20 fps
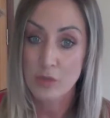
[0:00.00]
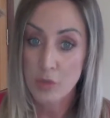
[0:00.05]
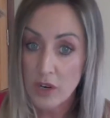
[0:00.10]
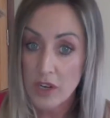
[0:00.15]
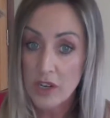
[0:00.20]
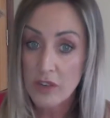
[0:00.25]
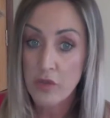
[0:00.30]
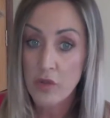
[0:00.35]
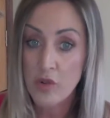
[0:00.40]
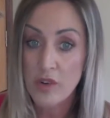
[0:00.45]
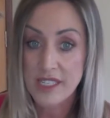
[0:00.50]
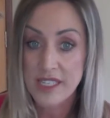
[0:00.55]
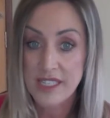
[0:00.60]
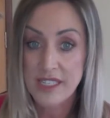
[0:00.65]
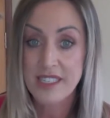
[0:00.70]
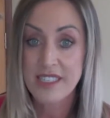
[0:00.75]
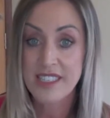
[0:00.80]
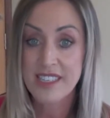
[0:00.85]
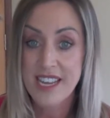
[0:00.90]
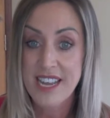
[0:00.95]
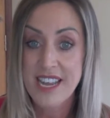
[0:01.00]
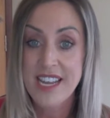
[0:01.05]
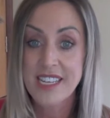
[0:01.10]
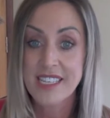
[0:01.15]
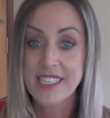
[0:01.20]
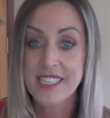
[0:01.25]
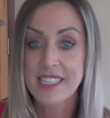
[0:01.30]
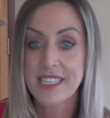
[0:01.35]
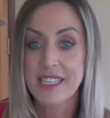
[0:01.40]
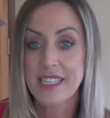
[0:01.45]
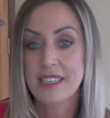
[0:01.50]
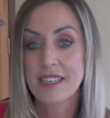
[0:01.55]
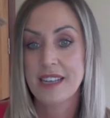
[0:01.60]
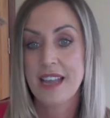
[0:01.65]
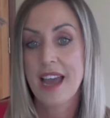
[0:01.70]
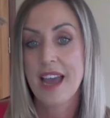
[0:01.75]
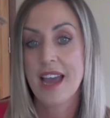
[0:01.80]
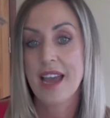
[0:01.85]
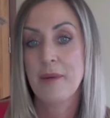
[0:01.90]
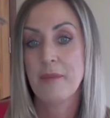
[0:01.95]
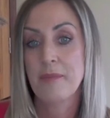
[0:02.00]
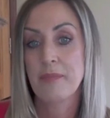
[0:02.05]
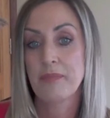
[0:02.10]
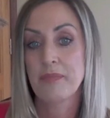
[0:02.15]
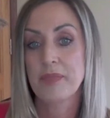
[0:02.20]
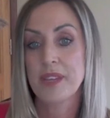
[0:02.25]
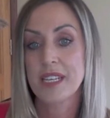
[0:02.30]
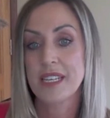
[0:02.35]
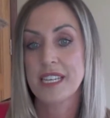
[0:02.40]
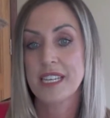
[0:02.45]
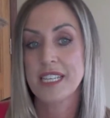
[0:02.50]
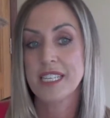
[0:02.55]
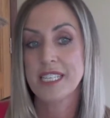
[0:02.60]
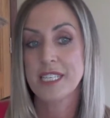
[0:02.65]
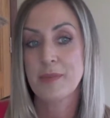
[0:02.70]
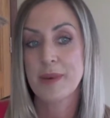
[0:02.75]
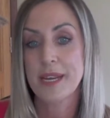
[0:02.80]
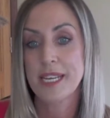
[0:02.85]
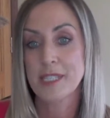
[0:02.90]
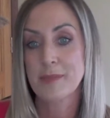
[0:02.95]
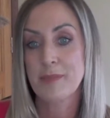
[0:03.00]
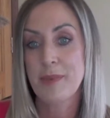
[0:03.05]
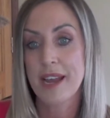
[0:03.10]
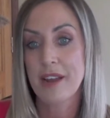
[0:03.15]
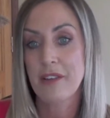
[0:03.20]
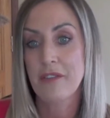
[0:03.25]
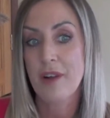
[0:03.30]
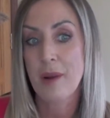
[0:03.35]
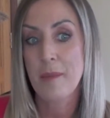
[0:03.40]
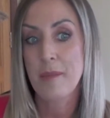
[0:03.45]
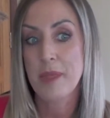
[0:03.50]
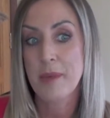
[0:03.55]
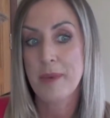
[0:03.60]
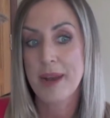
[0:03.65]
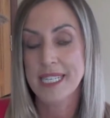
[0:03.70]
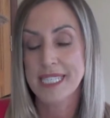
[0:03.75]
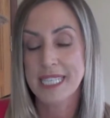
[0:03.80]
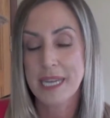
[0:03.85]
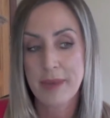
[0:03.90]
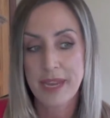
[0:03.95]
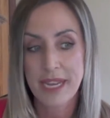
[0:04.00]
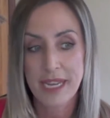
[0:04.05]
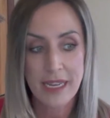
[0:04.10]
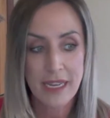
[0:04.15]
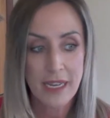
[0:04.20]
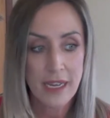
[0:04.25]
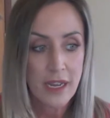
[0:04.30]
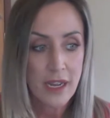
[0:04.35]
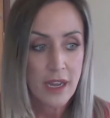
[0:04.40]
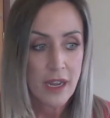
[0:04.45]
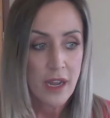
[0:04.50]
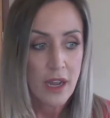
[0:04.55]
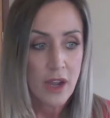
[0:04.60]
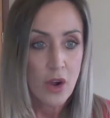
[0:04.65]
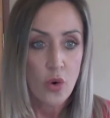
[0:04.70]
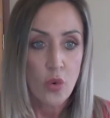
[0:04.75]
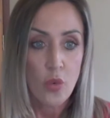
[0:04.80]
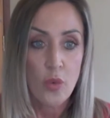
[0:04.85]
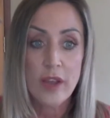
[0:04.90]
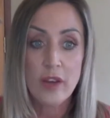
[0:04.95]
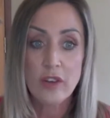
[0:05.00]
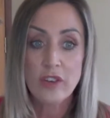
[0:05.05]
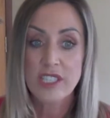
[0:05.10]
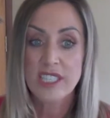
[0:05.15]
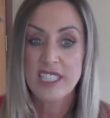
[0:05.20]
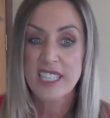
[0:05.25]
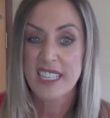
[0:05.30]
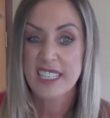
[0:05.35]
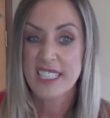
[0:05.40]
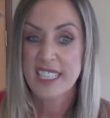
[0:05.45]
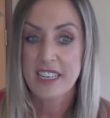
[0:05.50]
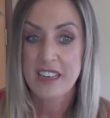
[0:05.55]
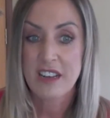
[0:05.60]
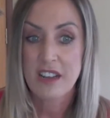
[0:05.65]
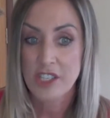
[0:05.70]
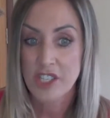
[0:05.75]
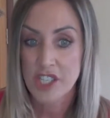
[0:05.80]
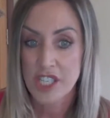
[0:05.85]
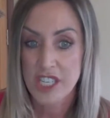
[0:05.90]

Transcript: workforces needed to bounce back from the pandemic. We understand technology